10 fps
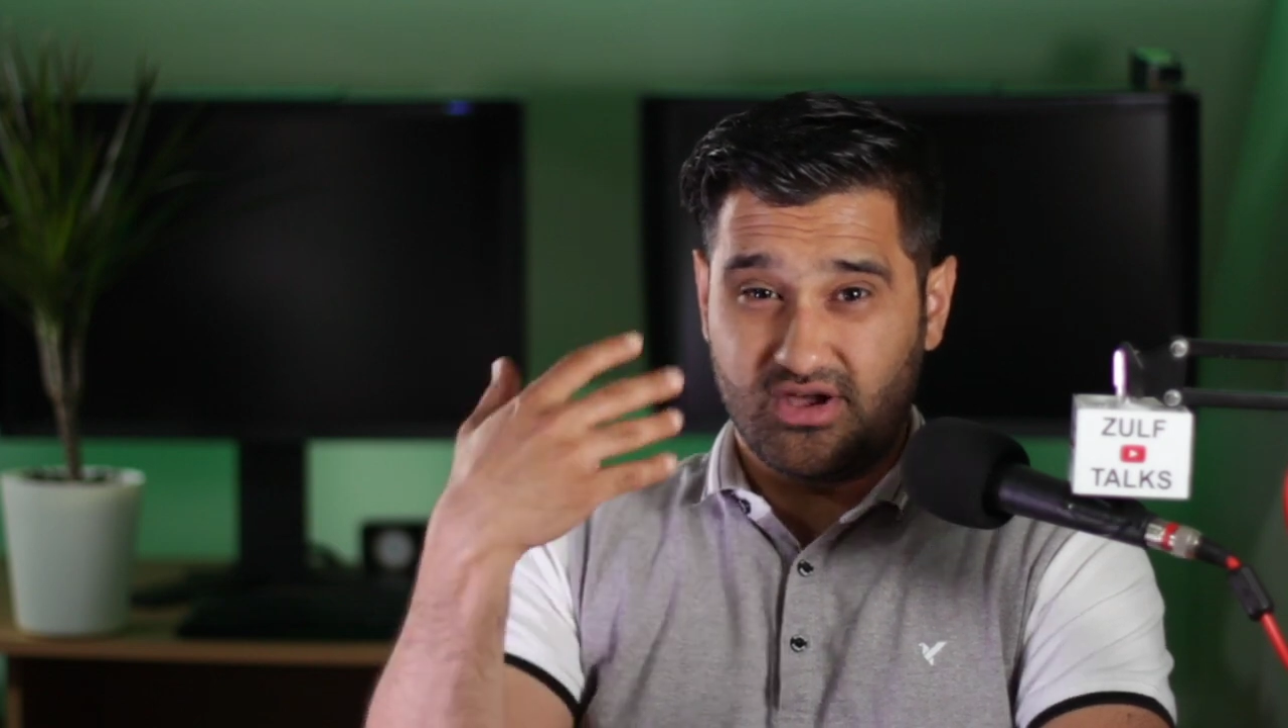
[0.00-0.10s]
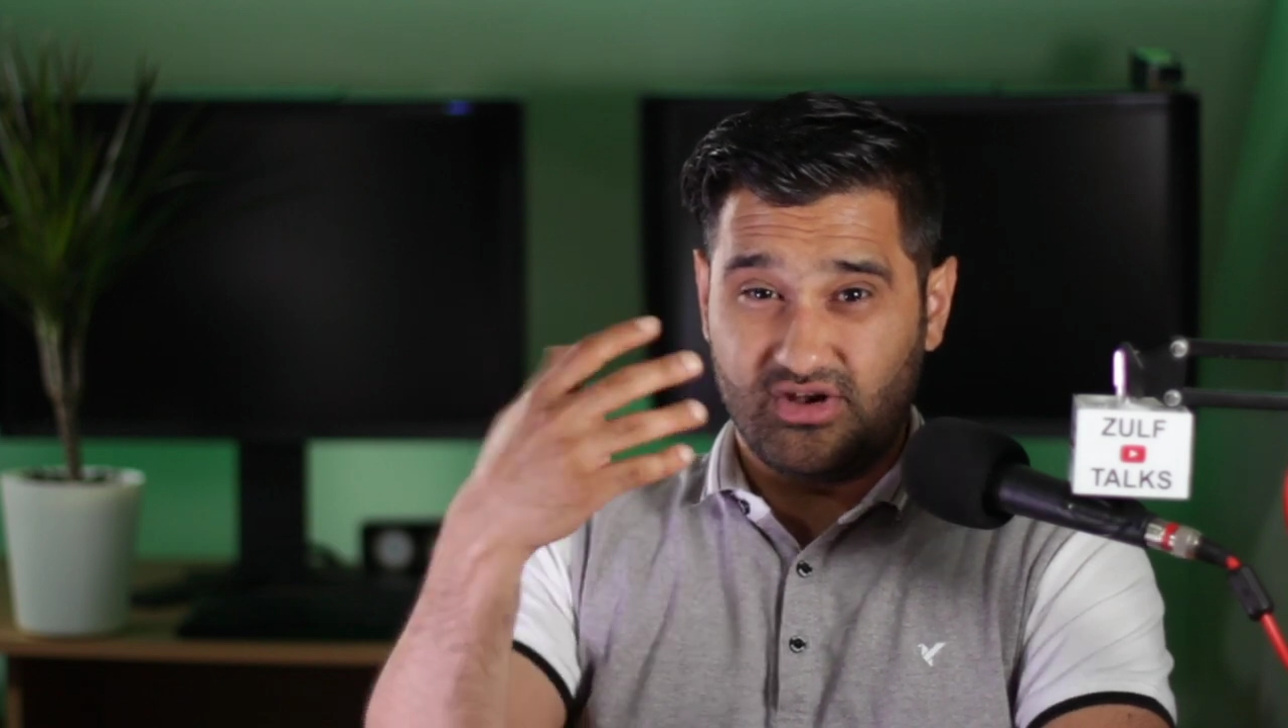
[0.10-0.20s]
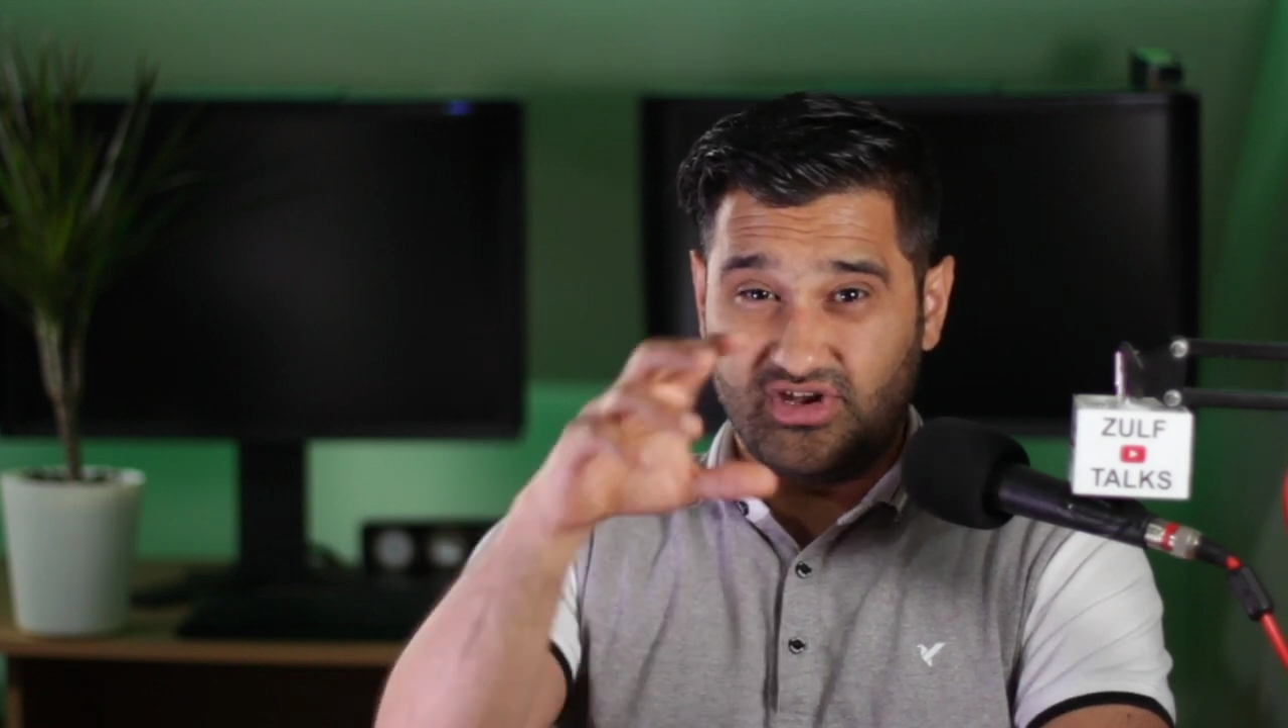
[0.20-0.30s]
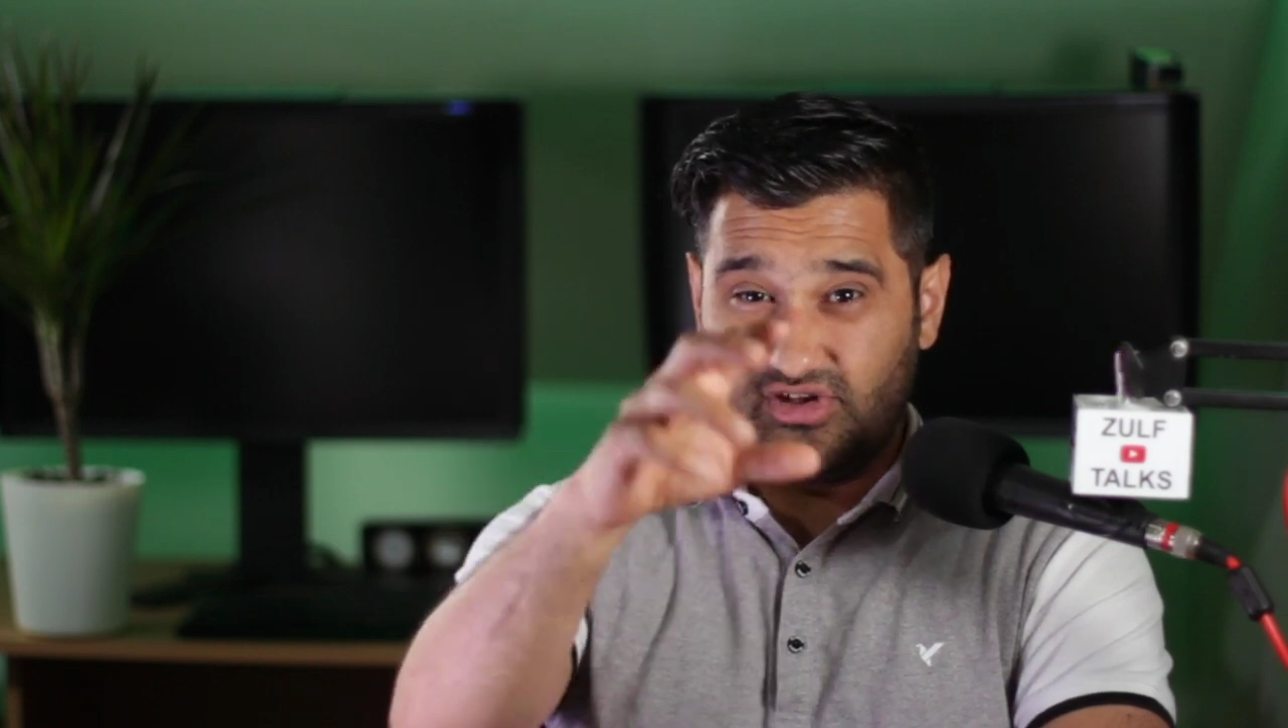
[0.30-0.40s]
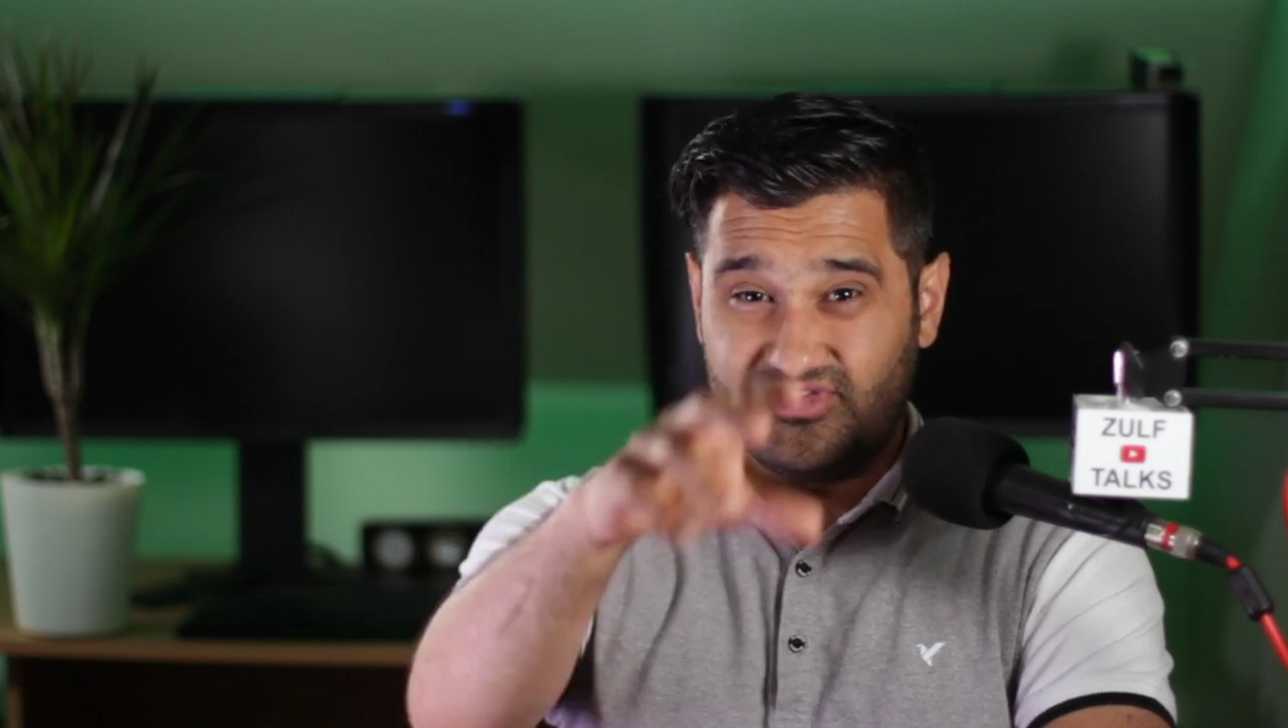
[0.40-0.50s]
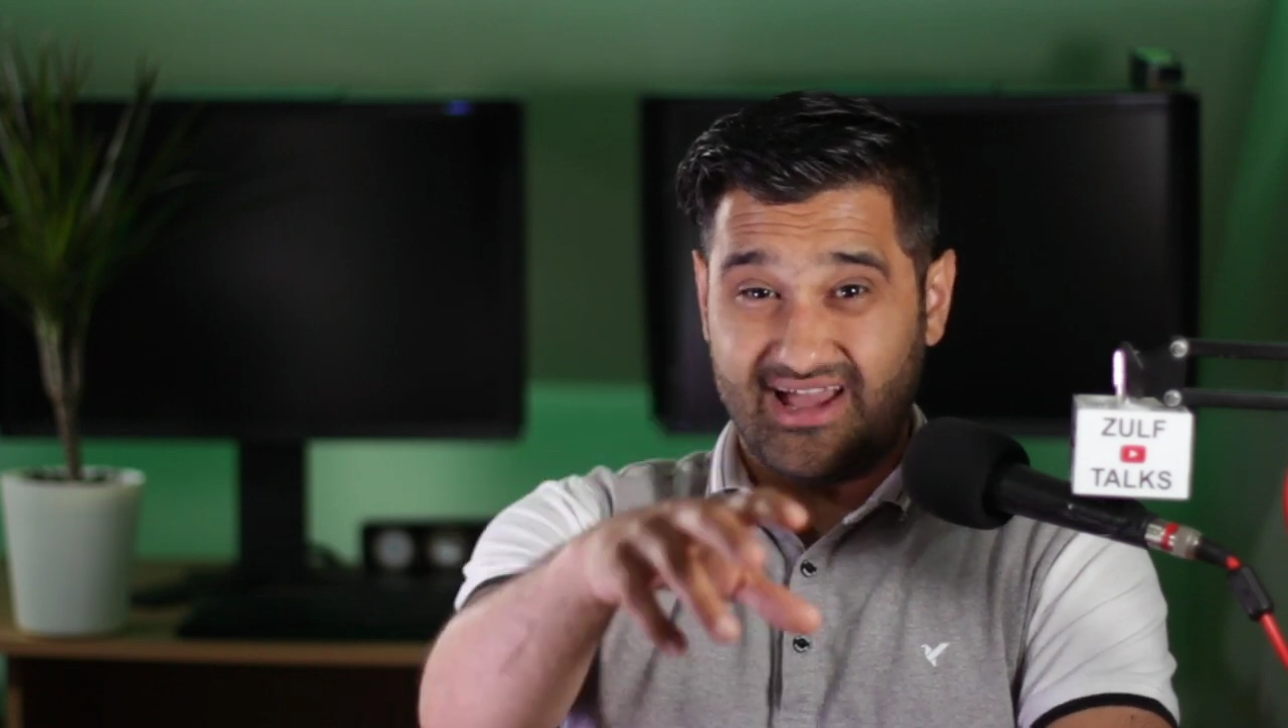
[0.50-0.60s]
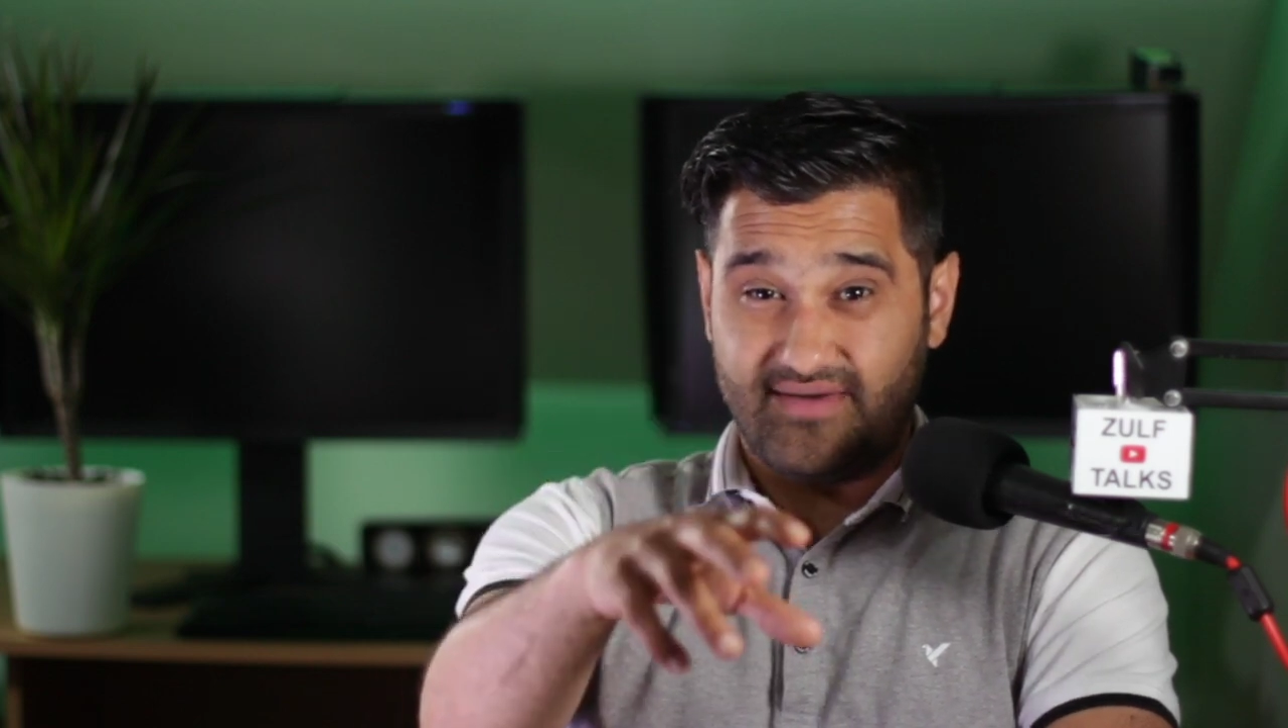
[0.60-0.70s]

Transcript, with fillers: continuously